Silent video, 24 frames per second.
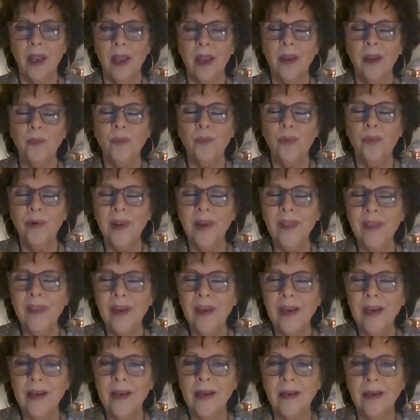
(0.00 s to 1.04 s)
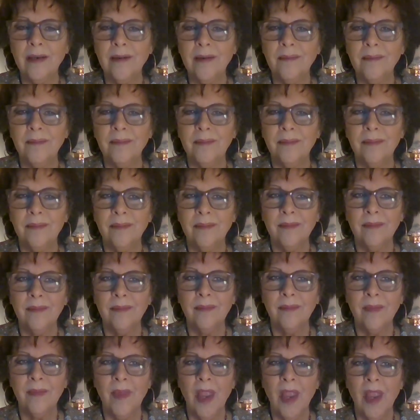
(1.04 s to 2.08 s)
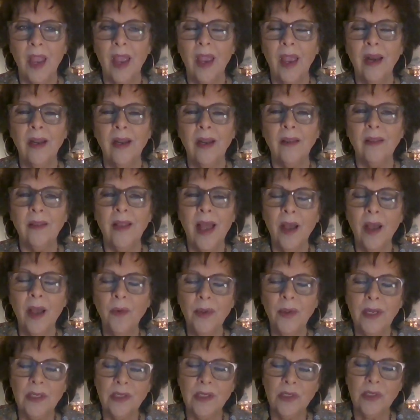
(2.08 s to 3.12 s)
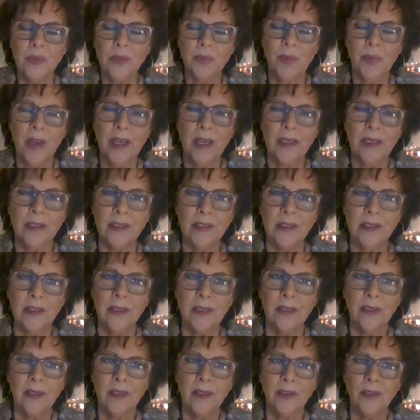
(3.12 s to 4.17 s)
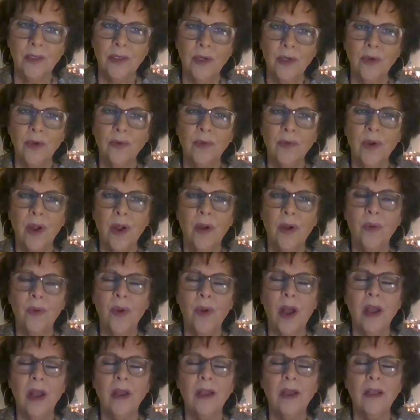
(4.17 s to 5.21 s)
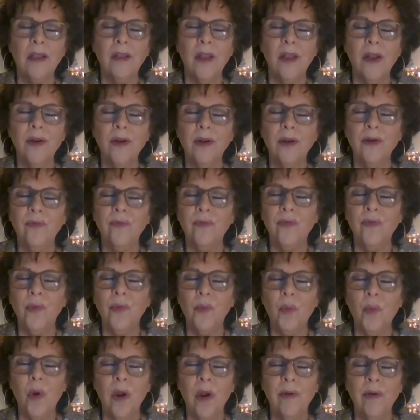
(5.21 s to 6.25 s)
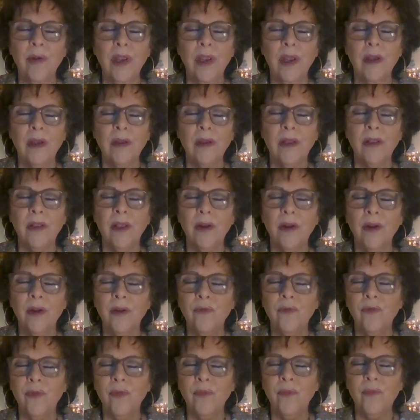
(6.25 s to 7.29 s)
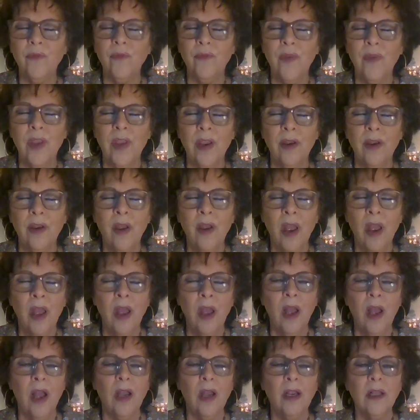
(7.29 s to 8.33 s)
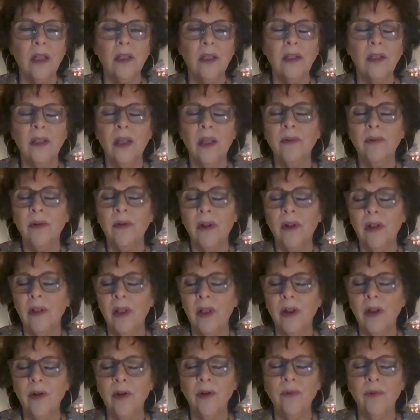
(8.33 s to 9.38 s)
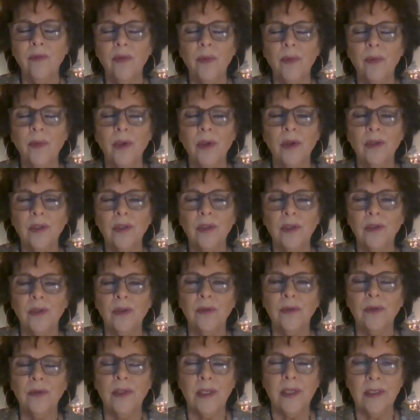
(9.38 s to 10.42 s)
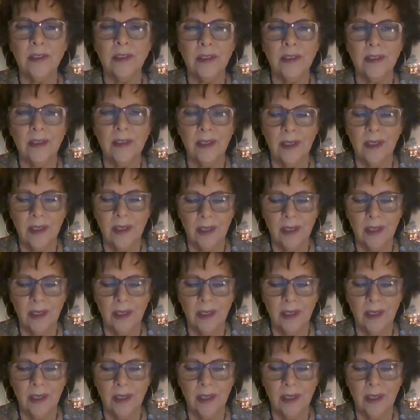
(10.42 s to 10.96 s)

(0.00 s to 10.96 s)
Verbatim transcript: And breathe it in and allow it space to grow, uncluttered from worry, uncluttered from fear, uncluttered from your to-do list.